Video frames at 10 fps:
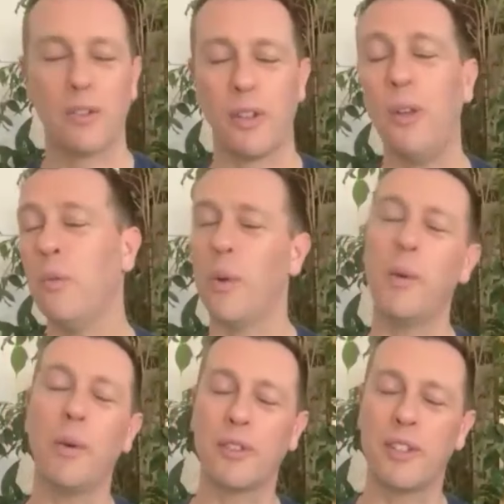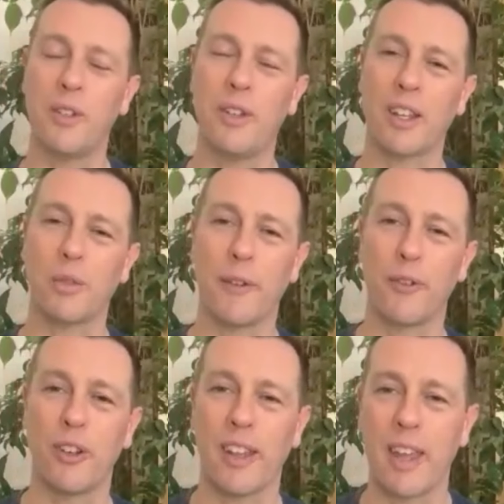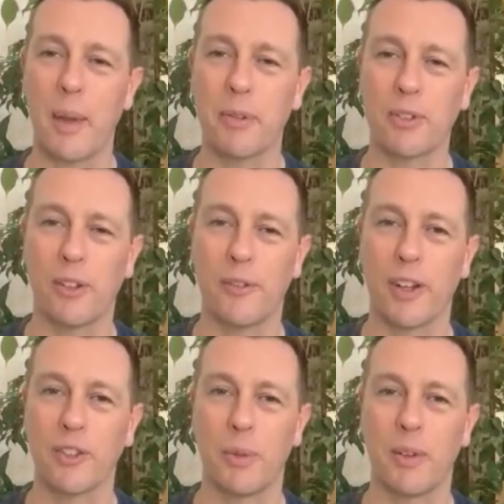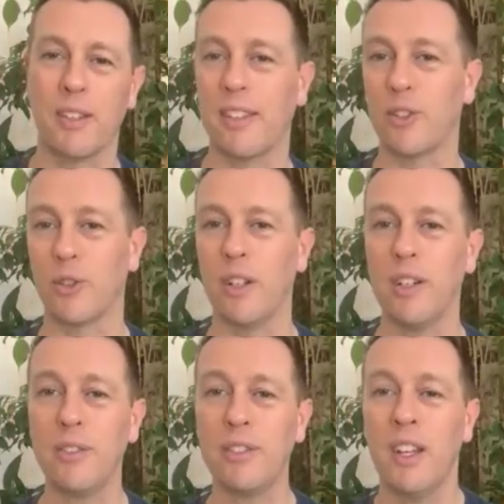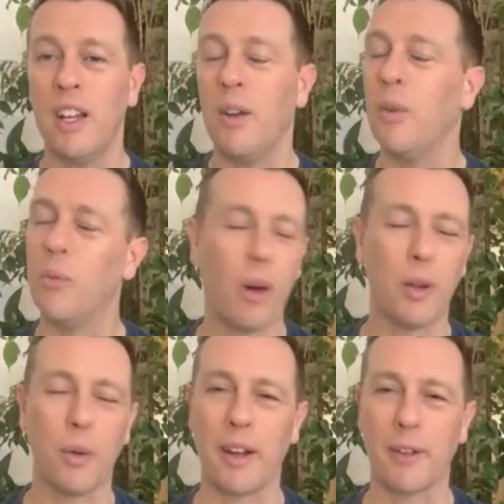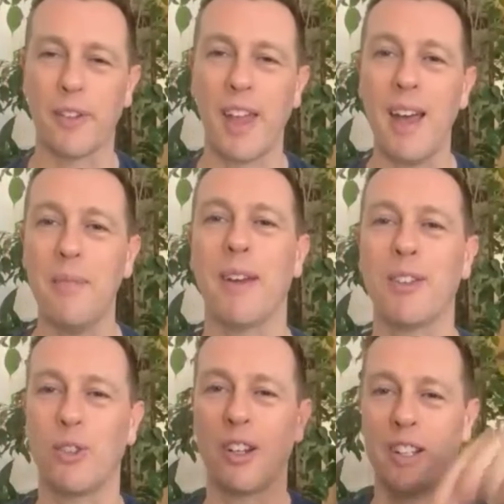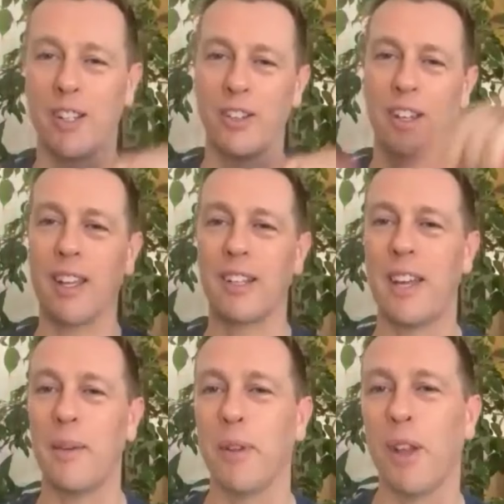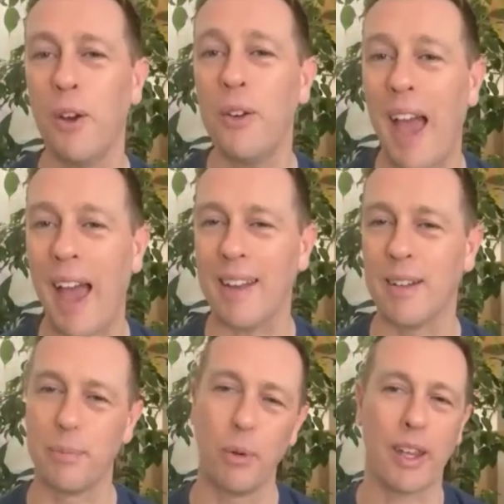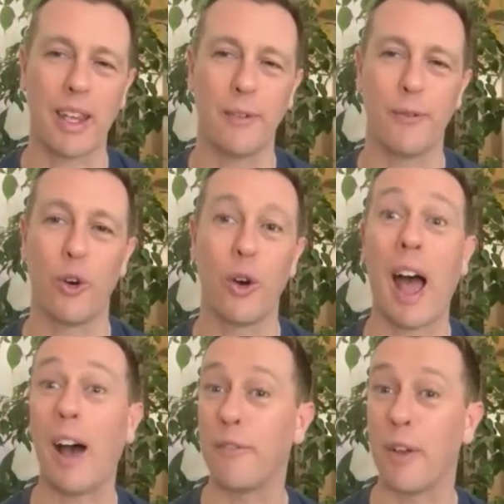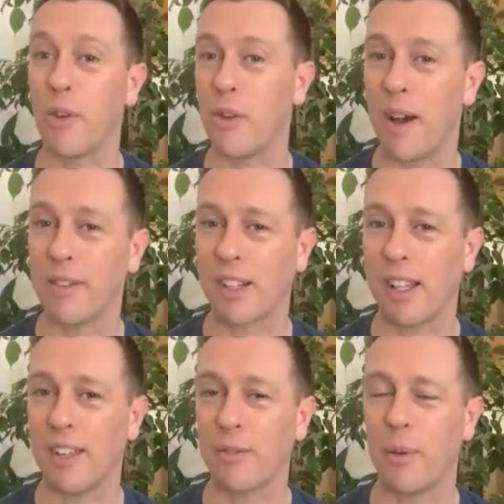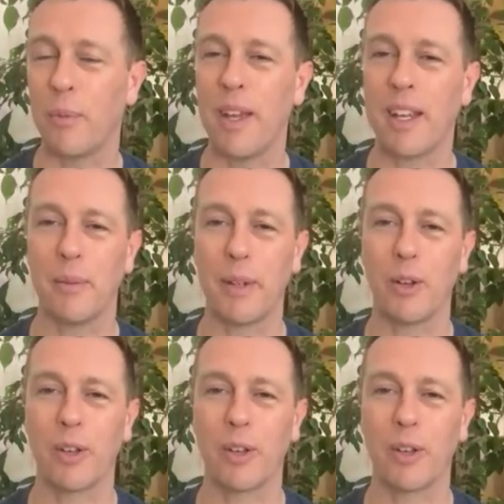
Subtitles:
So we will see you next week for another episode of Fellowship in Essential Oils. While you're waiting for that, make sure you click on the link down below and book in for our February masterclass when we're going to be